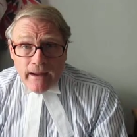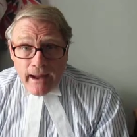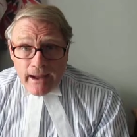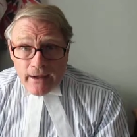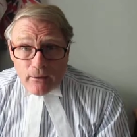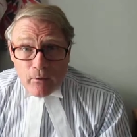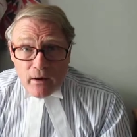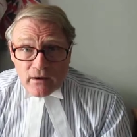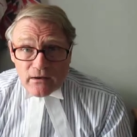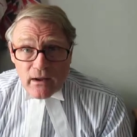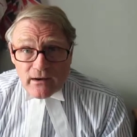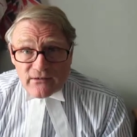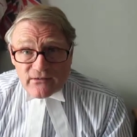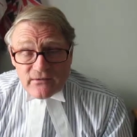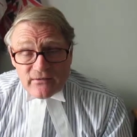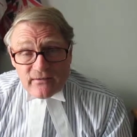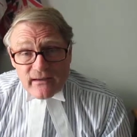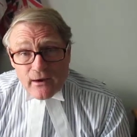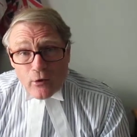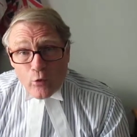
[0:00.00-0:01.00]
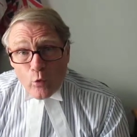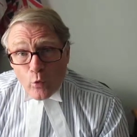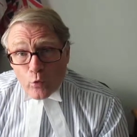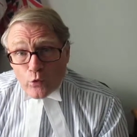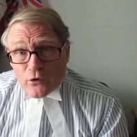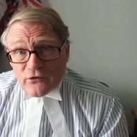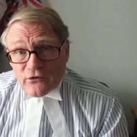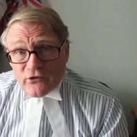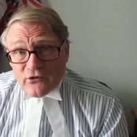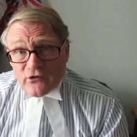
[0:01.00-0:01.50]
Anyway, I'd like to thank all
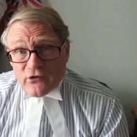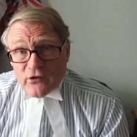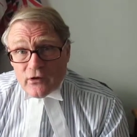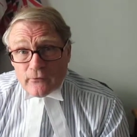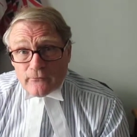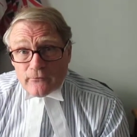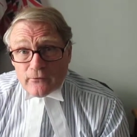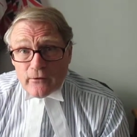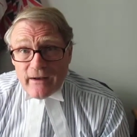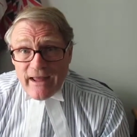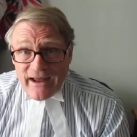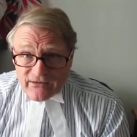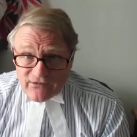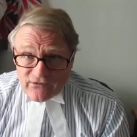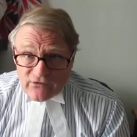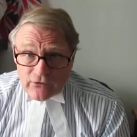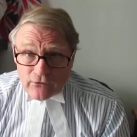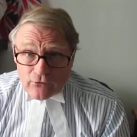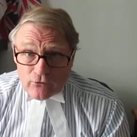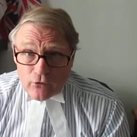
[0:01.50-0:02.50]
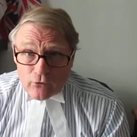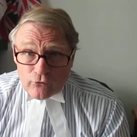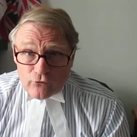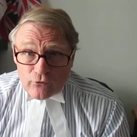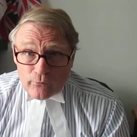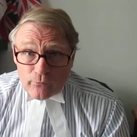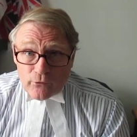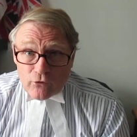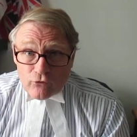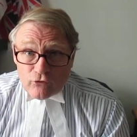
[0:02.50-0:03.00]
concerned for an excellent
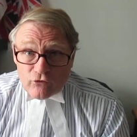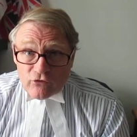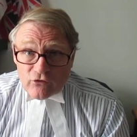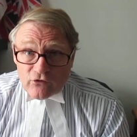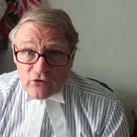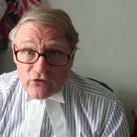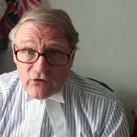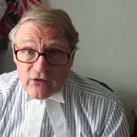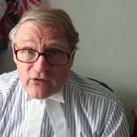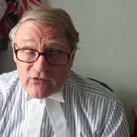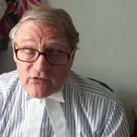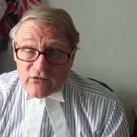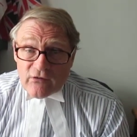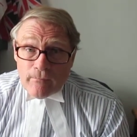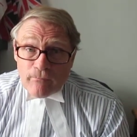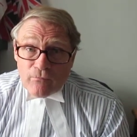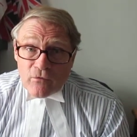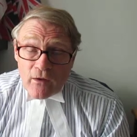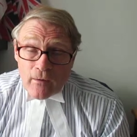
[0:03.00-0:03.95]
contribution to this